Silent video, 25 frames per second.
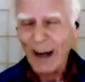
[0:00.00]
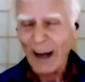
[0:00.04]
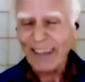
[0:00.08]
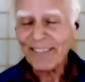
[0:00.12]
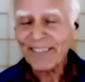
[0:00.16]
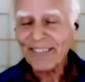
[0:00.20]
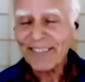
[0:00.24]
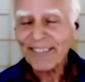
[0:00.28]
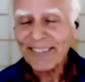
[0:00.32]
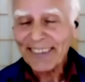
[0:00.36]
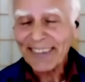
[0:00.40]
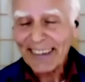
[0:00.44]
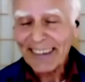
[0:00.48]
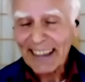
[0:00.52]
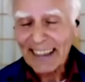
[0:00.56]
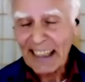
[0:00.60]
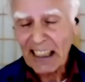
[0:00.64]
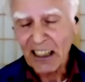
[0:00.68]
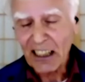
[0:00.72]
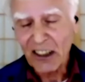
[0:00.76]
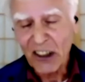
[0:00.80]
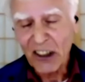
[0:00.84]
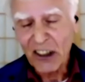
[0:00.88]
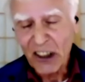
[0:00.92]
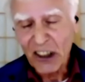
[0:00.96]
again,
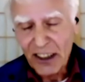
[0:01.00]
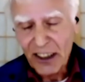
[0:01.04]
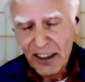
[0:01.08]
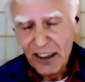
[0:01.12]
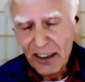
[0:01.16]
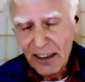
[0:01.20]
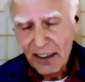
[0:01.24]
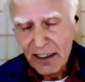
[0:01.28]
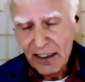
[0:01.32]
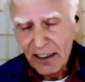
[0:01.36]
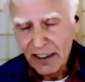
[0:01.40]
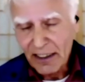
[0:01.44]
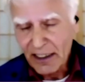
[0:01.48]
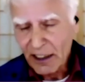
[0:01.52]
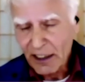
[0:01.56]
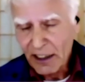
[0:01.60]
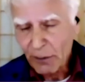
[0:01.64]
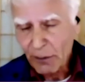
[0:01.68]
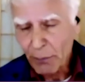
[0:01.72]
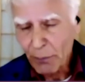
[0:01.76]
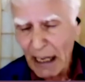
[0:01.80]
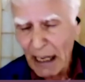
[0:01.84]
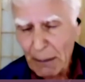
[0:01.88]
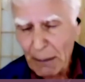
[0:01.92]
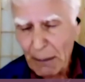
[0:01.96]
it is
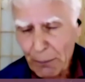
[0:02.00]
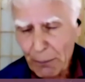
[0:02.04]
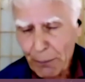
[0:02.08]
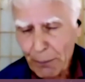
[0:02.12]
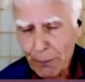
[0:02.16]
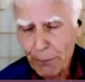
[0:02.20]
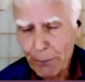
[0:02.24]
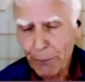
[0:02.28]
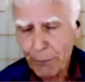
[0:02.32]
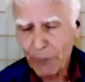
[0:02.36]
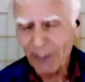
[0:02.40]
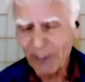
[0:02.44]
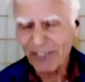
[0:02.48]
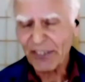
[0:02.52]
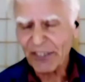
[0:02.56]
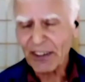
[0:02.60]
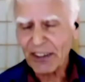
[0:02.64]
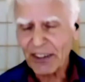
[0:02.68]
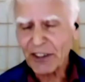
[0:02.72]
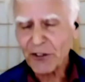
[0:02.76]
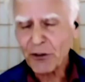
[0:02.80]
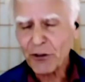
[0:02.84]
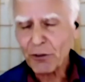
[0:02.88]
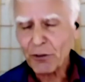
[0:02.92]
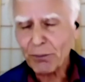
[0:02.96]
my privilege
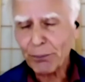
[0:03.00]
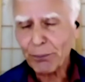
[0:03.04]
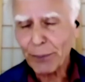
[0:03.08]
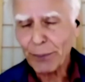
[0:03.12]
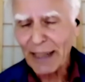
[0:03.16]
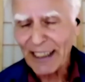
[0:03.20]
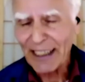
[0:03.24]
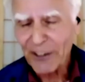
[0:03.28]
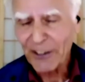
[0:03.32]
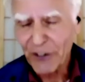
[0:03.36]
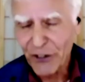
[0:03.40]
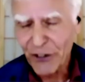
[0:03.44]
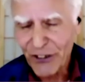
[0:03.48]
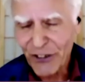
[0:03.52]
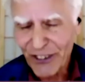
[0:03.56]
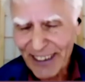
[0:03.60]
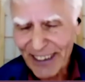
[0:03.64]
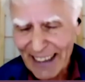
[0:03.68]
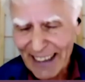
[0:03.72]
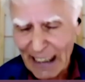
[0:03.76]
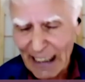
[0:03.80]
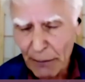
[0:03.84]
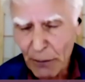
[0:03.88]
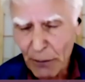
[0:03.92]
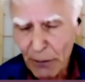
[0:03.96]
and pleasure to
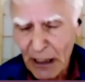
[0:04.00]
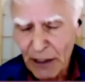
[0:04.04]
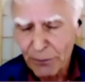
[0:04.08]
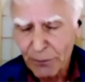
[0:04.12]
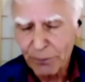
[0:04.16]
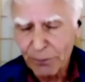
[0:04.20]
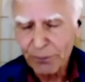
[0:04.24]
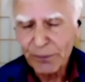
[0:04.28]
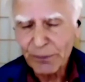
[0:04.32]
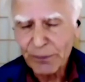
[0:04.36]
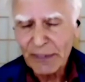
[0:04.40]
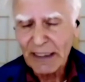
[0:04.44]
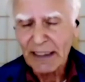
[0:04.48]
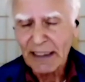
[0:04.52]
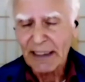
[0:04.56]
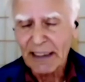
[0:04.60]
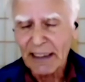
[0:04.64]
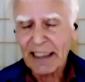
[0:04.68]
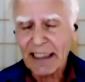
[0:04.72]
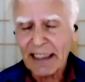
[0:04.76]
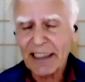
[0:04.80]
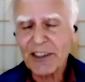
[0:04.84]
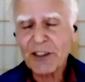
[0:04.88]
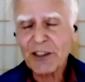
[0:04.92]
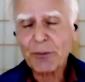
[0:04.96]
come and
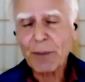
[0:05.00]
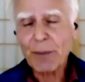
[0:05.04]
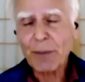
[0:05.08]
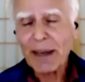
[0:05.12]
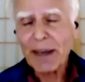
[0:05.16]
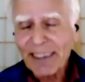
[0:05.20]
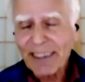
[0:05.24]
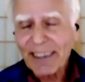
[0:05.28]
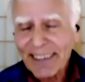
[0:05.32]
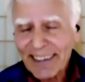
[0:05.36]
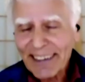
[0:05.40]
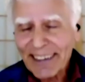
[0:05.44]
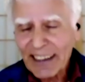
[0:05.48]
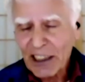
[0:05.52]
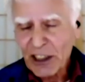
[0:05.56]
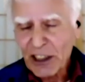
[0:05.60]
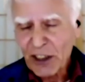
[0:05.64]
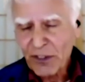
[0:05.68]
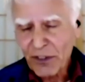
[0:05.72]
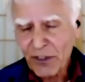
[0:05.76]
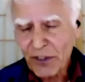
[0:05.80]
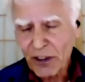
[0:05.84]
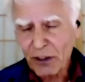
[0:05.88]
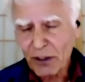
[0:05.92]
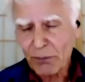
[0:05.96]
spend these few
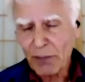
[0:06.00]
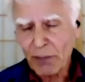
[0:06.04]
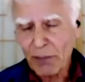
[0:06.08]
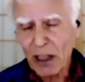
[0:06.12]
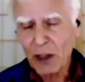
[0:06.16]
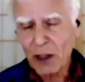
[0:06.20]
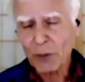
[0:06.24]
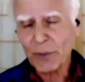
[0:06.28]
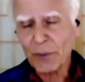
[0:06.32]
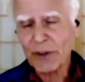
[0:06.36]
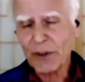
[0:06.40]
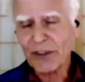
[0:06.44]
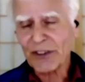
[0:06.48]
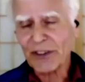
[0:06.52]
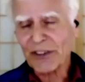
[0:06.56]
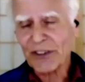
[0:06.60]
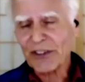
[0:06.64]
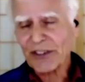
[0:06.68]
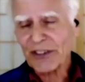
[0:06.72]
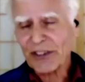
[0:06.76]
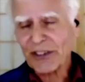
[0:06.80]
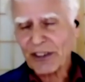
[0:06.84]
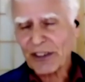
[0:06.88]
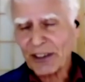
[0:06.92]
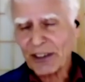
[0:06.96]
moments
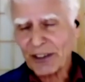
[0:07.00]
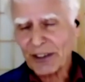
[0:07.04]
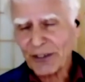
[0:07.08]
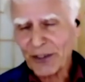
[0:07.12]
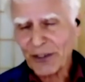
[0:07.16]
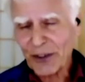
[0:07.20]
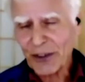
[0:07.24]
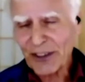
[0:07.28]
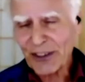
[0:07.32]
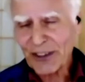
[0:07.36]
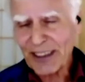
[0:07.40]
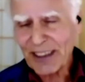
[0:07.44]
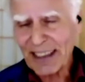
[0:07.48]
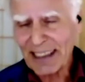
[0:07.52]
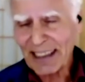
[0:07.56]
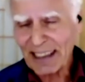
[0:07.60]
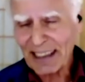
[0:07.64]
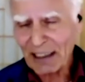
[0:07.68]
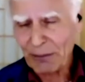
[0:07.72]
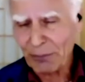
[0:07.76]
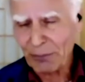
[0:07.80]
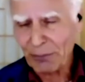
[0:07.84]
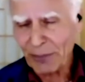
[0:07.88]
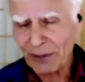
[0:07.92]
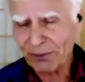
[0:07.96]
of your
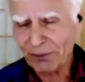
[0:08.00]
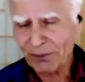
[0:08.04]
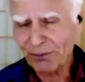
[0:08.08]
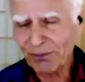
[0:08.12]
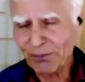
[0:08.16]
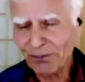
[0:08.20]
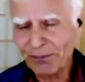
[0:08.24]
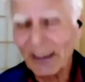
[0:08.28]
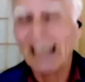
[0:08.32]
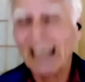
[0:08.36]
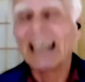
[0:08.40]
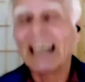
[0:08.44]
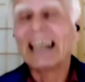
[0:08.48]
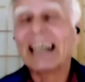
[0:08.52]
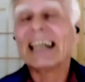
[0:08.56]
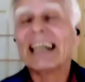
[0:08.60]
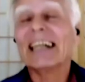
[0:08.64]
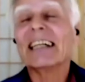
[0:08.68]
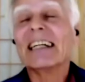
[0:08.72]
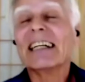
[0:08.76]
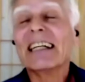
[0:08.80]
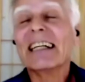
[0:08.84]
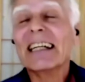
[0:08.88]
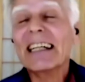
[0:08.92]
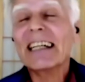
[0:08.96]
time.
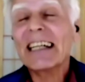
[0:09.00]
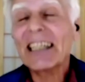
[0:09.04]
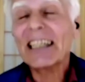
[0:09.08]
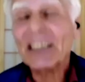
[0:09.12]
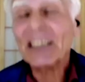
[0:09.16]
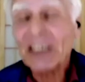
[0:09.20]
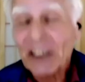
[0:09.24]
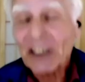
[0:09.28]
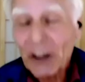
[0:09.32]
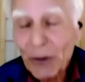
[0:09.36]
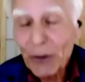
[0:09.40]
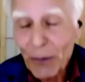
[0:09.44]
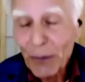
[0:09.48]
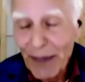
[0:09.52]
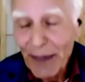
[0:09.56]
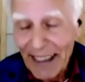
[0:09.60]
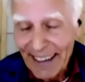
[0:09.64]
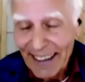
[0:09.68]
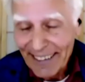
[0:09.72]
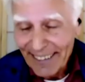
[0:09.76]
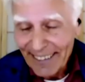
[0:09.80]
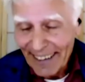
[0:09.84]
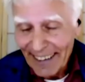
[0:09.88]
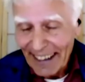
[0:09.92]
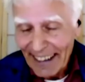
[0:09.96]
And should we
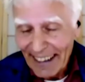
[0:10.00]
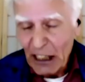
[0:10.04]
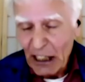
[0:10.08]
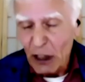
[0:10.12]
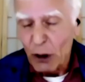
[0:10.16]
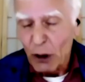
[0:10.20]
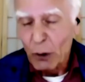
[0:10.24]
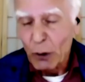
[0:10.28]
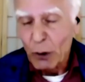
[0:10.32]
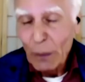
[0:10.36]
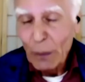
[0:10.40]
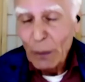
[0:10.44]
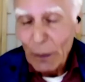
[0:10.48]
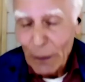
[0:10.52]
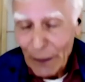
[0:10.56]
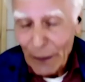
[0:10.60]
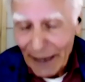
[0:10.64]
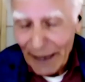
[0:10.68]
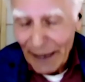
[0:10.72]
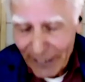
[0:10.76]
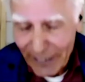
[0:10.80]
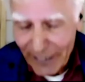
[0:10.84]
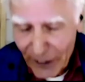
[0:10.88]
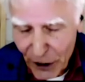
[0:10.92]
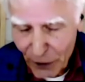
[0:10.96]
say,
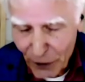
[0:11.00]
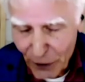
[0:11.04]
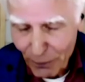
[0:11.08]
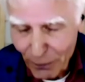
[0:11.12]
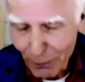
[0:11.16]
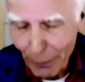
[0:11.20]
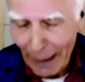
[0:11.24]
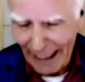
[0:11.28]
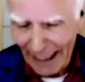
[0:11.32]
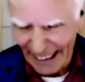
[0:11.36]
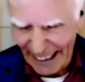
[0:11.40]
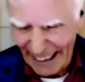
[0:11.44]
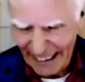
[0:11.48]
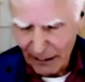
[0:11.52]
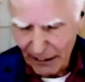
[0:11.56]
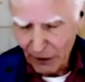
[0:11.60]
welcome back?